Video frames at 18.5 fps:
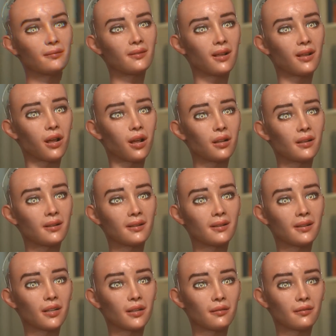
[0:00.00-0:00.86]
her face is
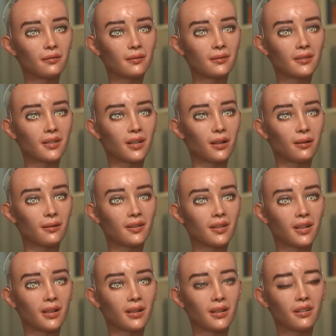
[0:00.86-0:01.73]
startlingly
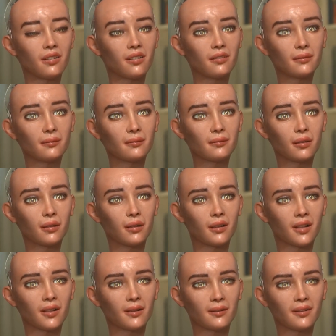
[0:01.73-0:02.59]
real. Her looks have won
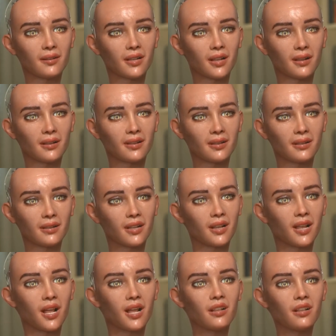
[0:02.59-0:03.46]
people over in
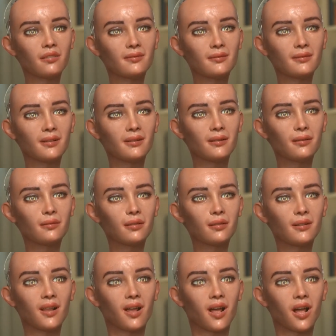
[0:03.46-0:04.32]
part because she
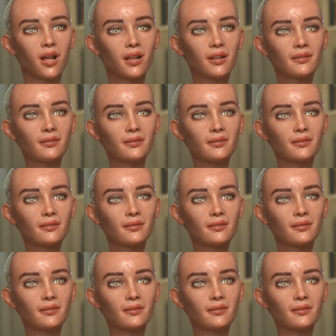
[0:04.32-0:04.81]
integrates more facial